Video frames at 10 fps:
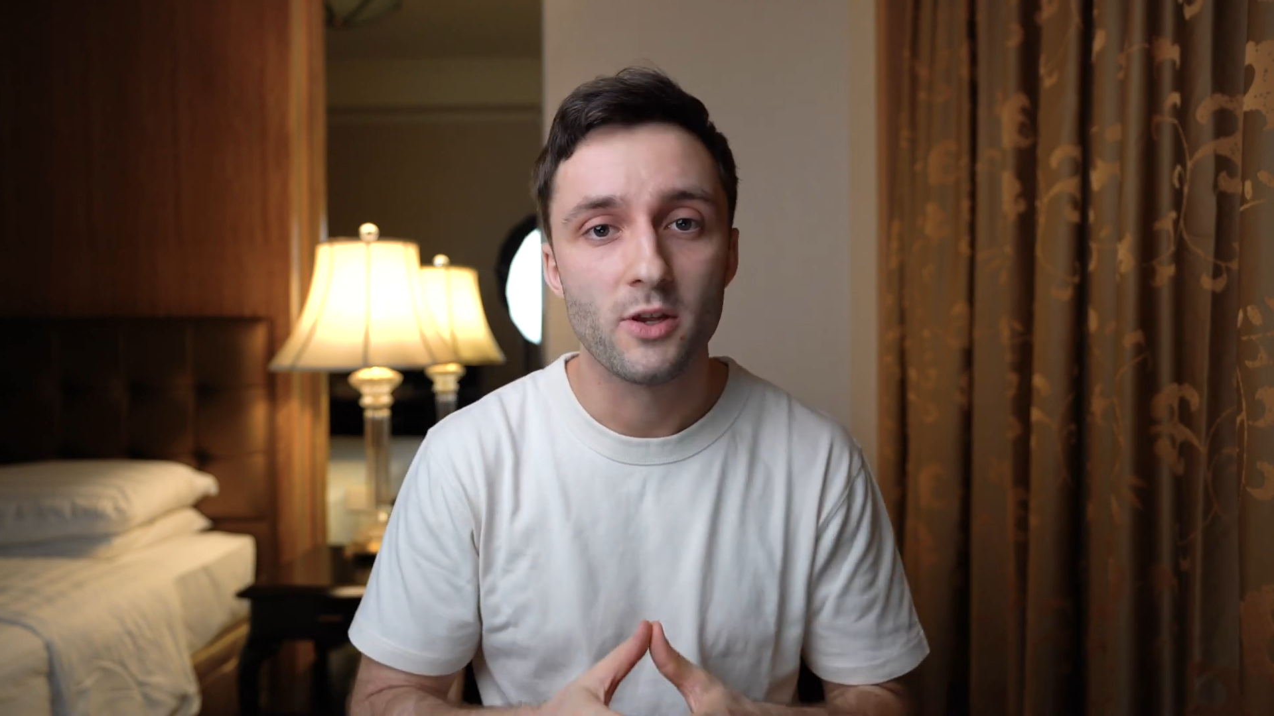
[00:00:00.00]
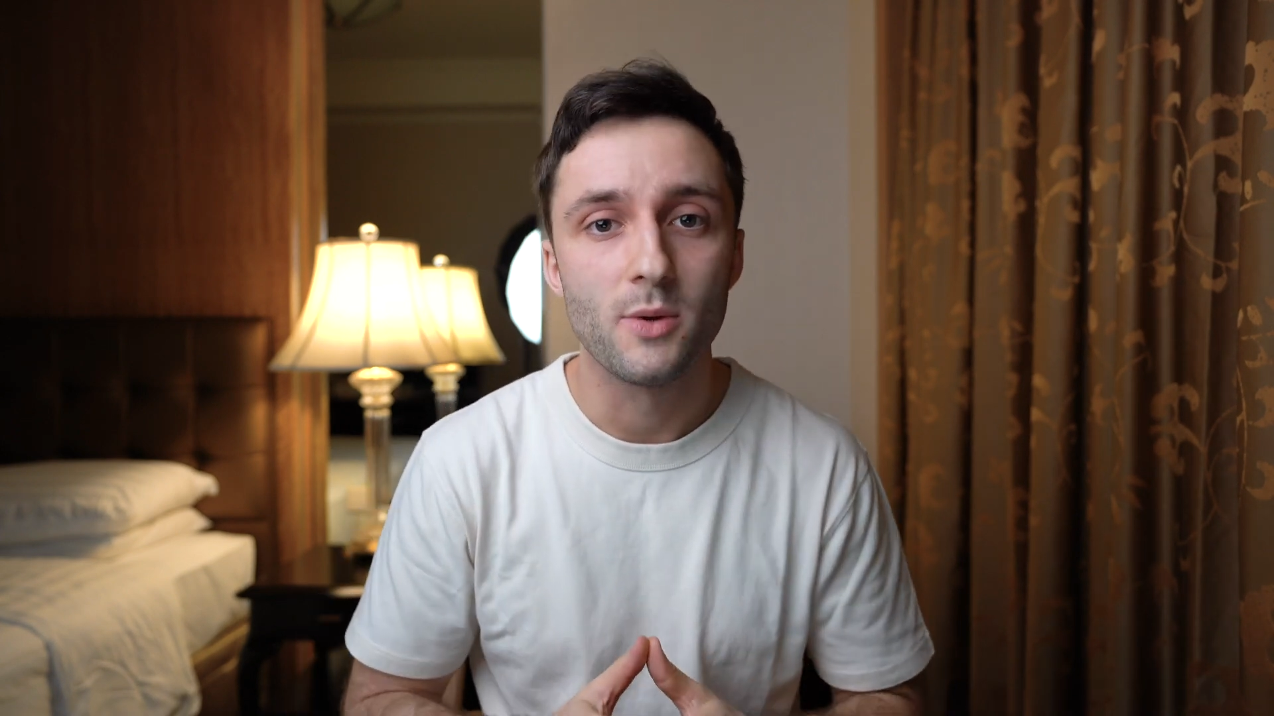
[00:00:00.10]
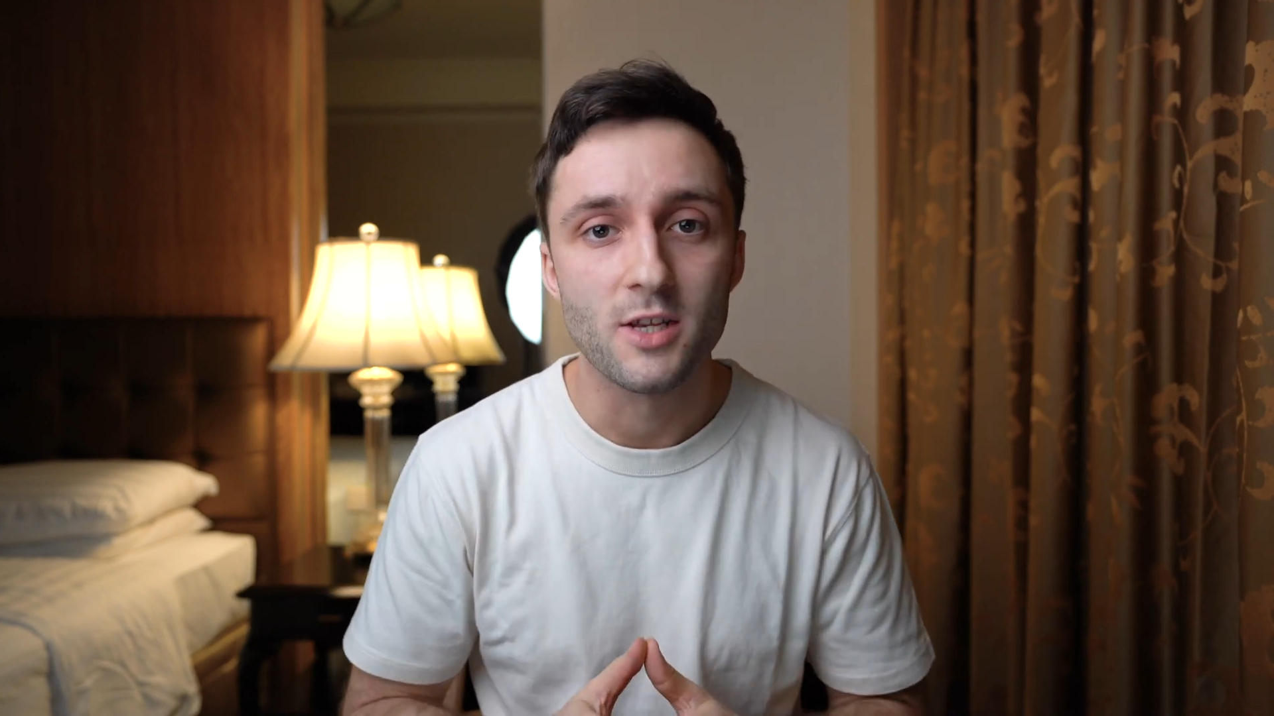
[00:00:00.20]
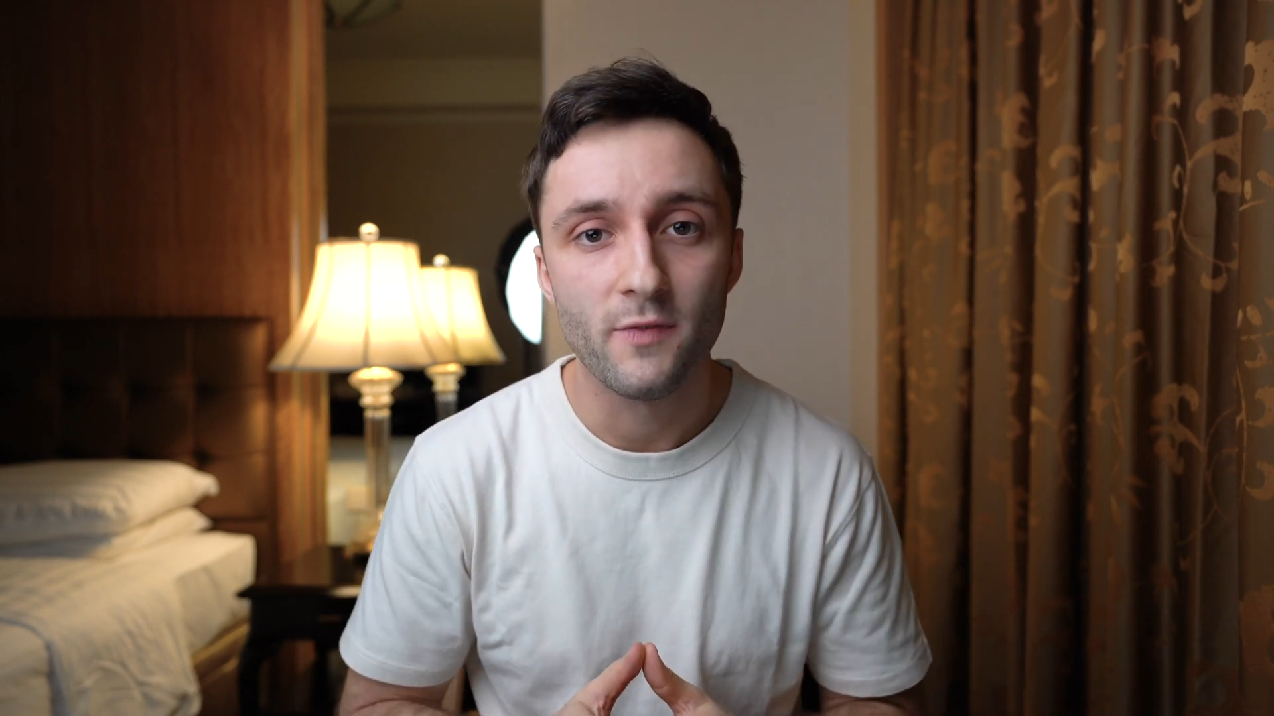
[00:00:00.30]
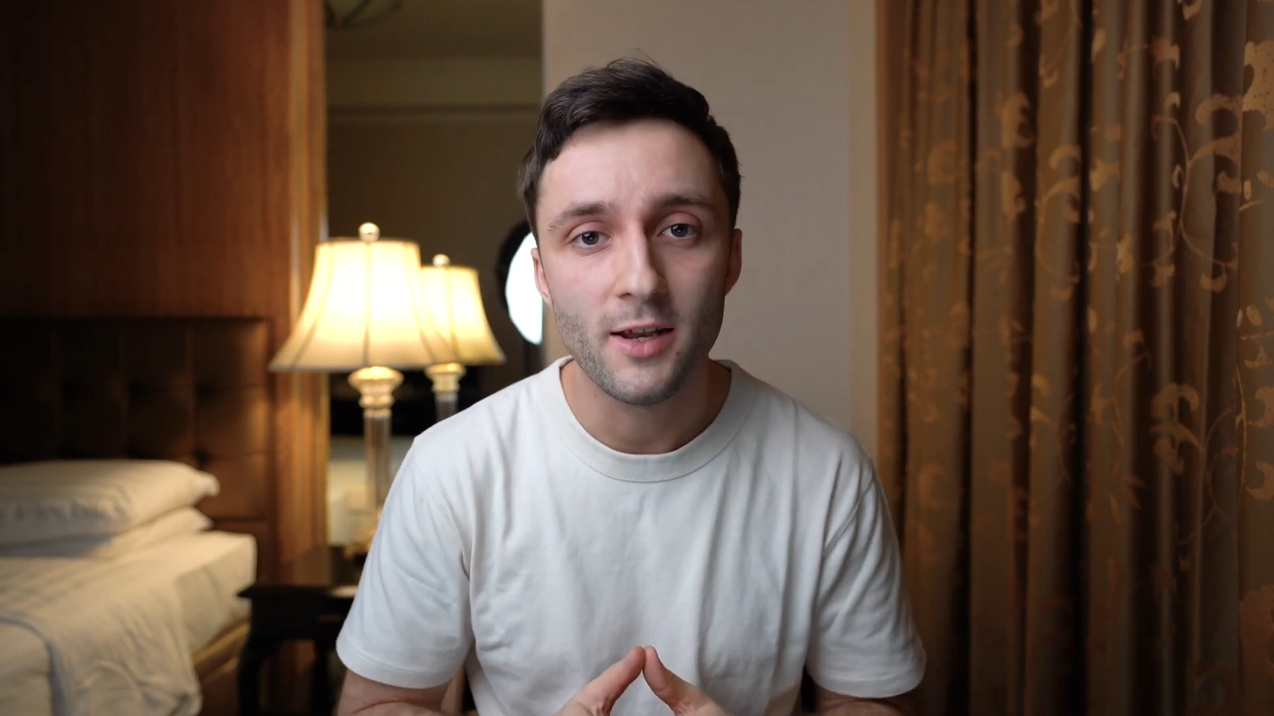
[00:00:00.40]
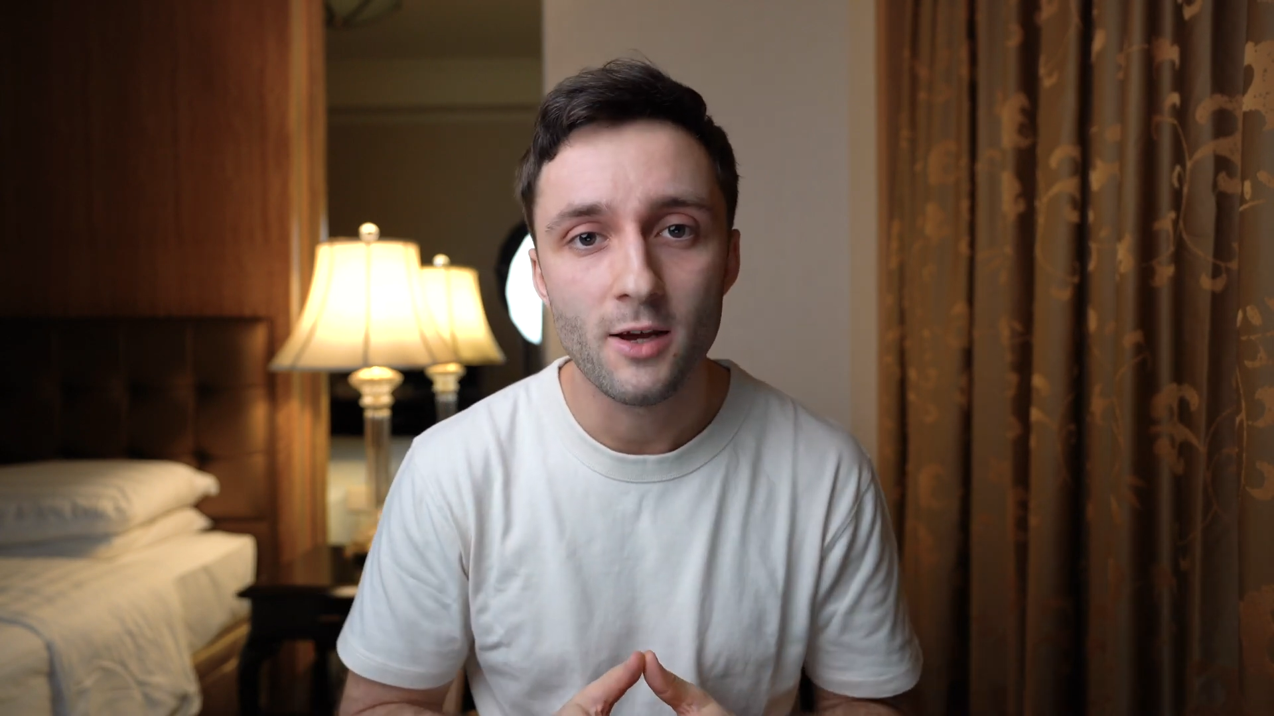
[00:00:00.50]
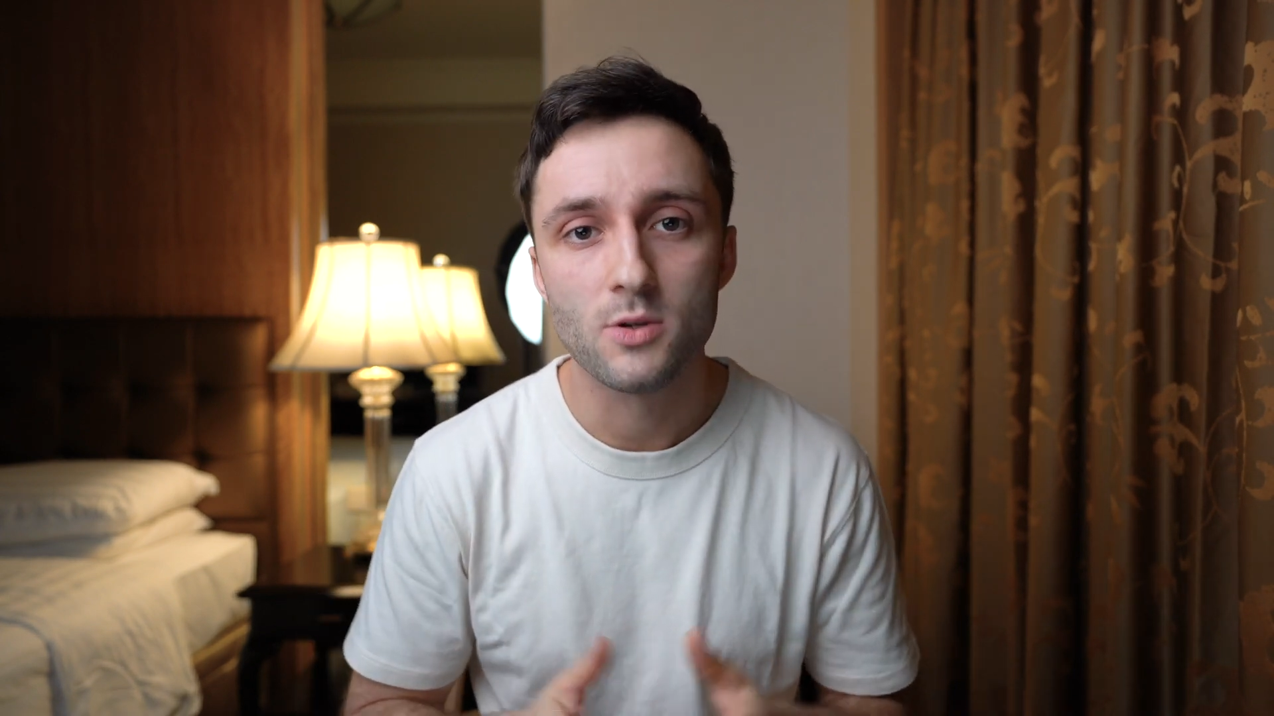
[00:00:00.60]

you in this video,